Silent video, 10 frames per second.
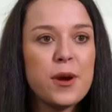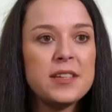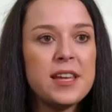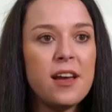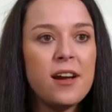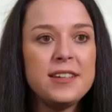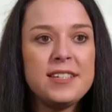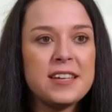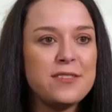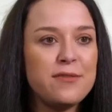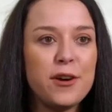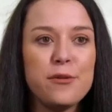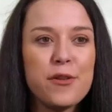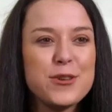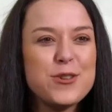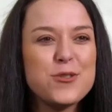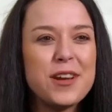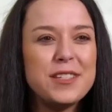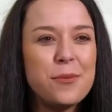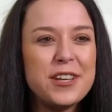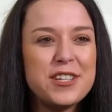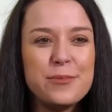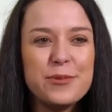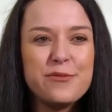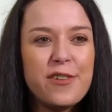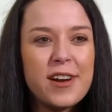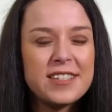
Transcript: wrote Tracy, I identified with her straight away. She was